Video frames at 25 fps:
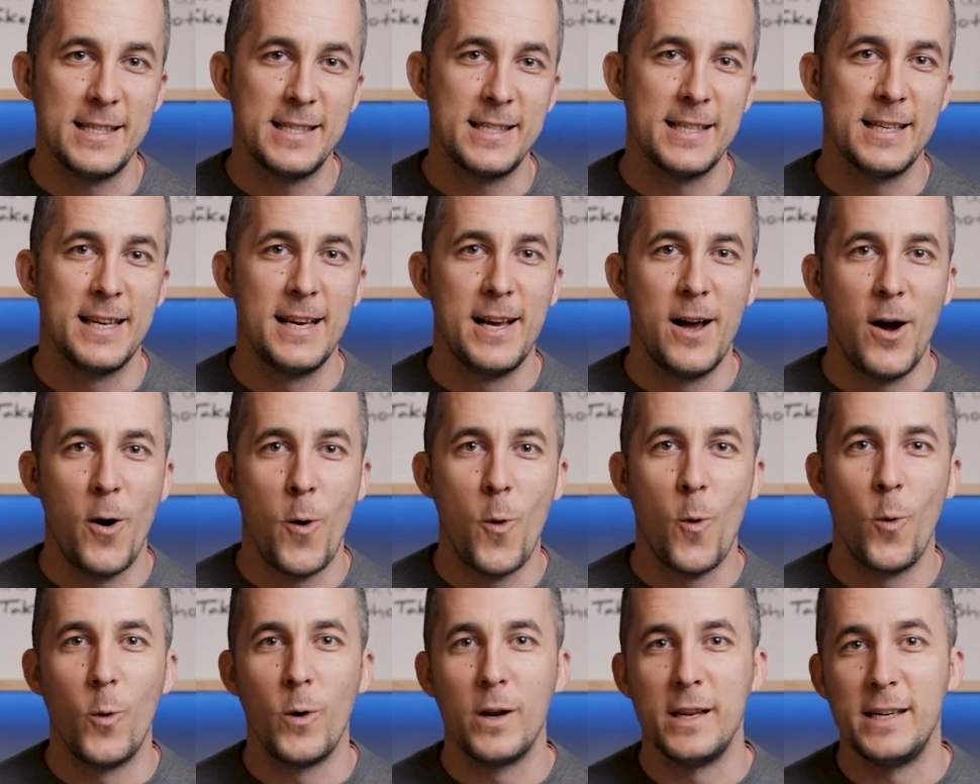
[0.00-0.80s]
is
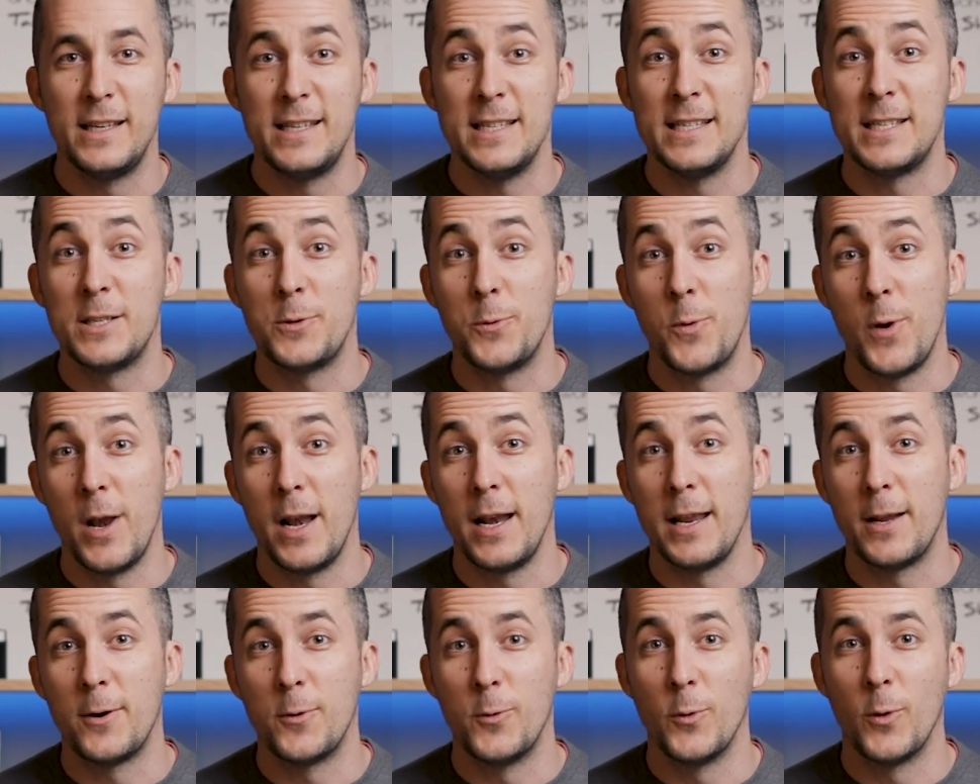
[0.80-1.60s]
only this
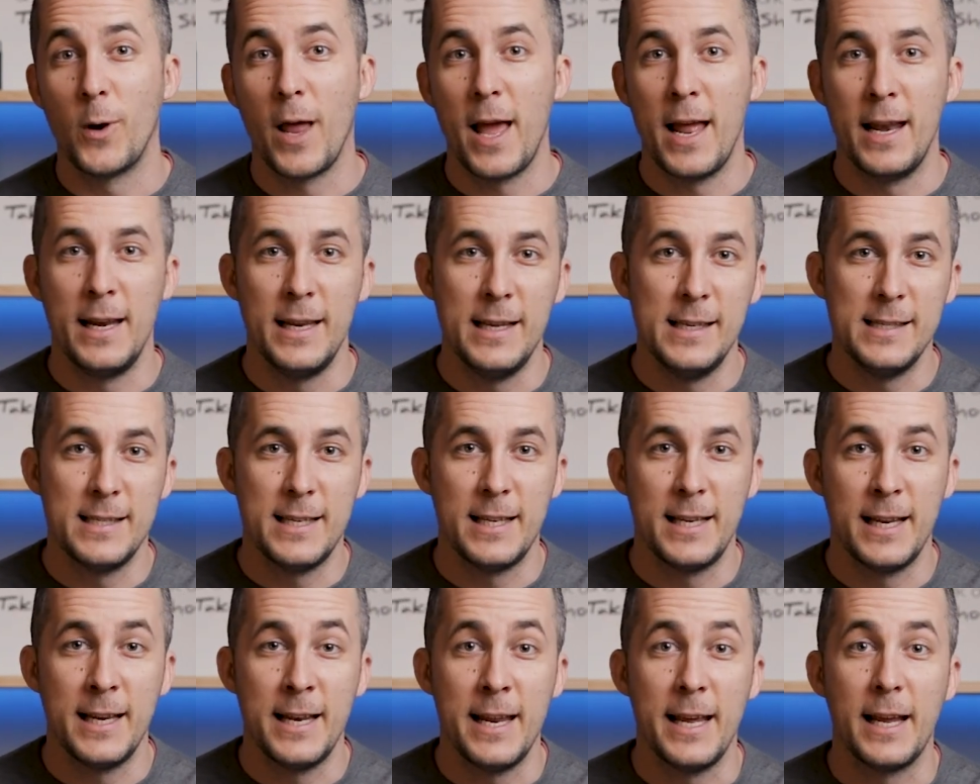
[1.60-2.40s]
really cool and
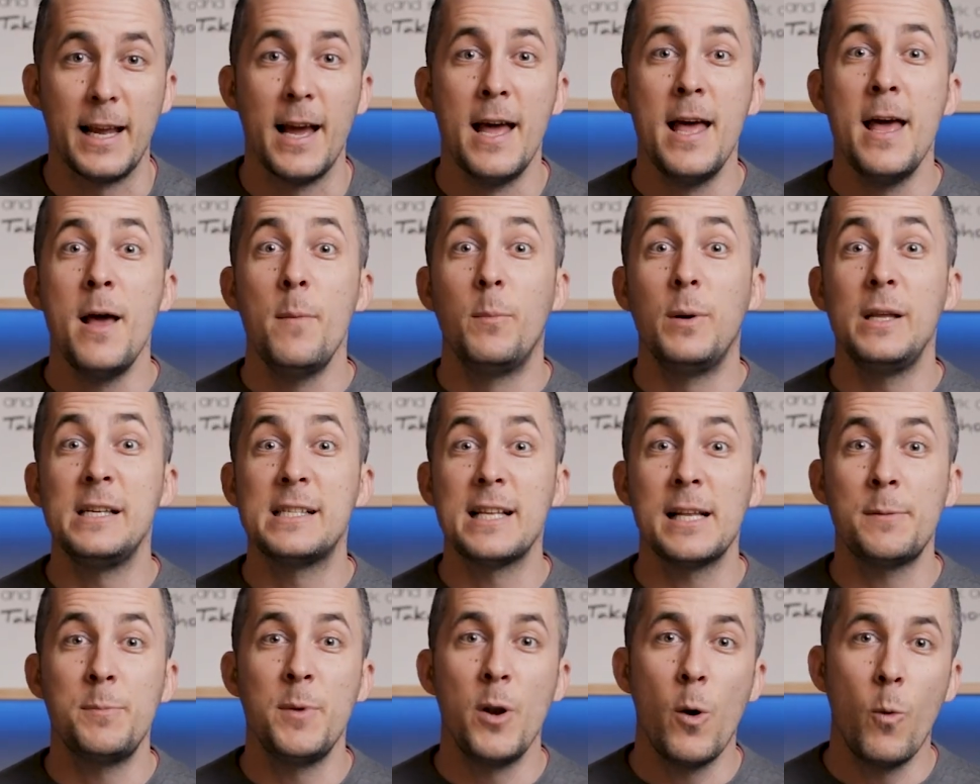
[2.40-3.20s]
easy technique.
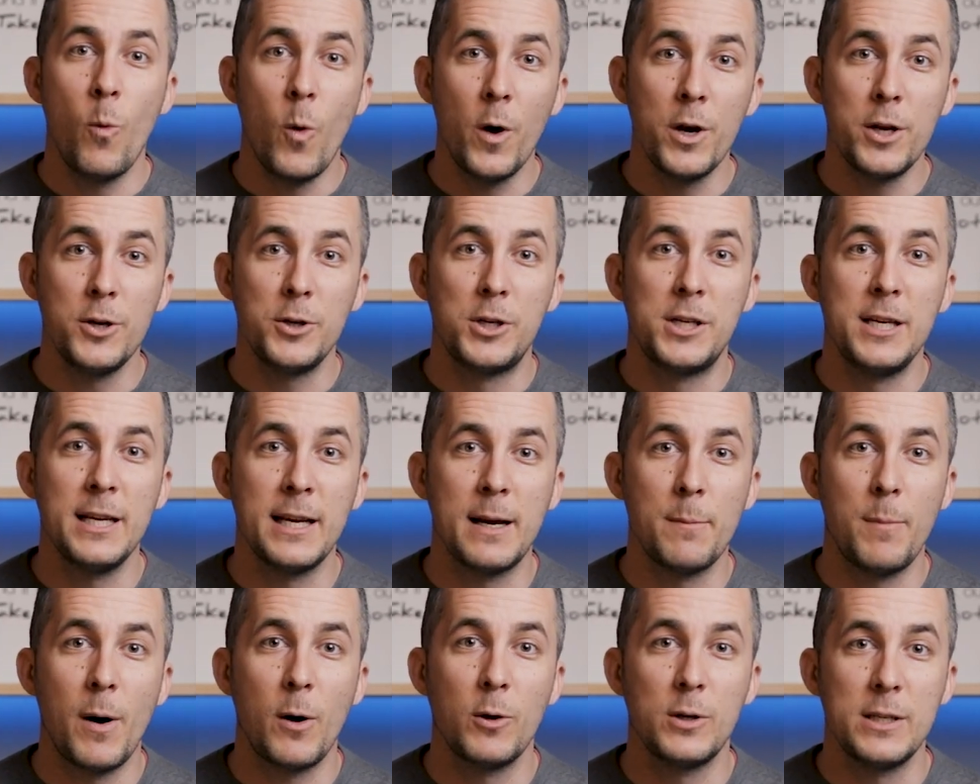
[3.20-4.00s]
Please let me know what you
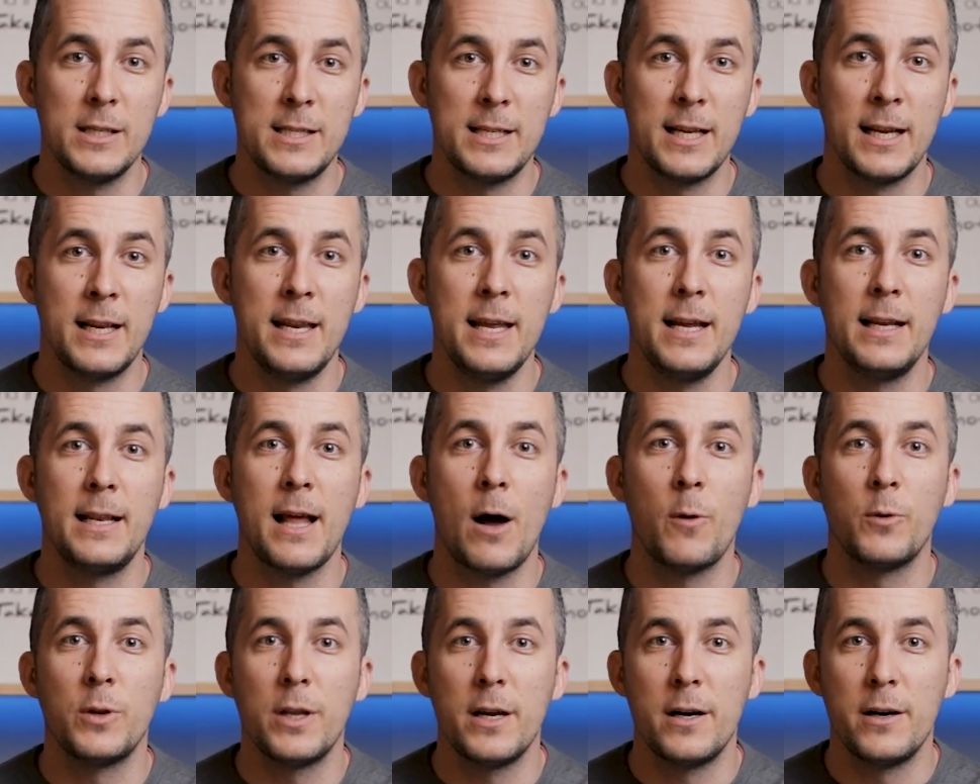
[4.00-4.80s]
think about this technique
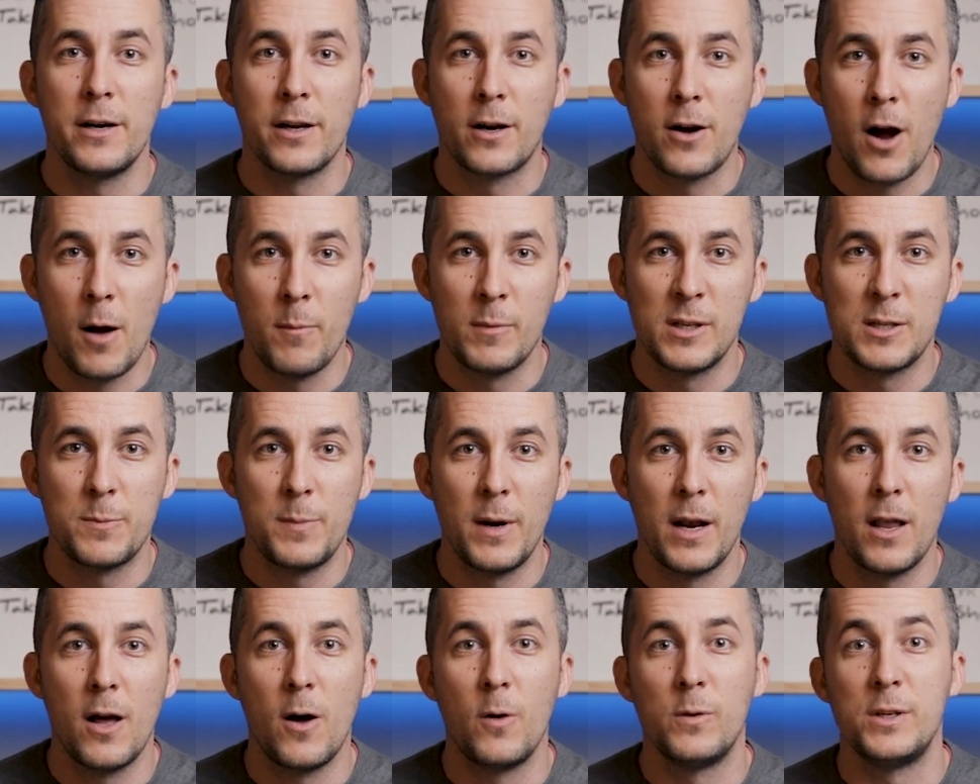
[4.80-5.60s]
down there in the comments
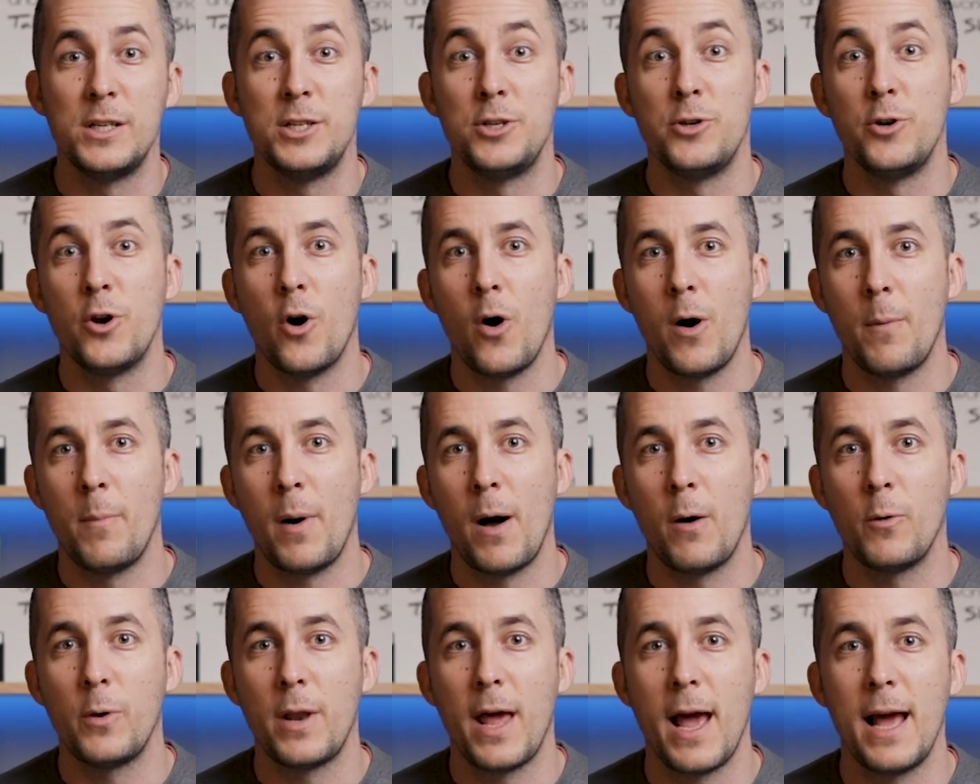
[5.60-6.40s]
below. Did you know
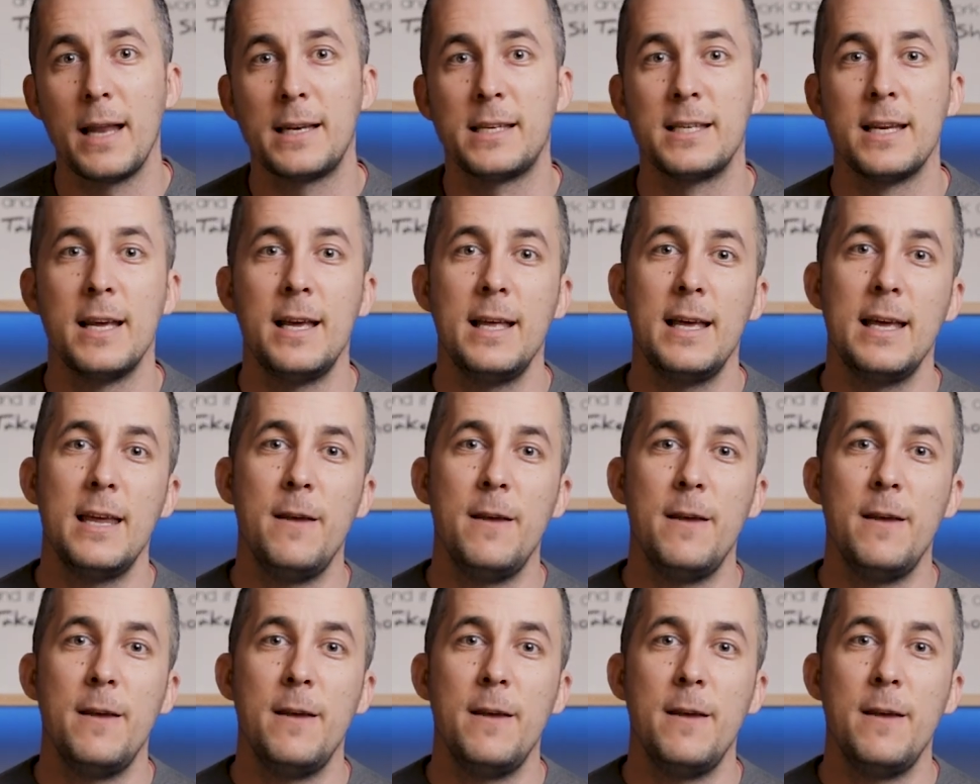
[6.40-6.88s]
about that?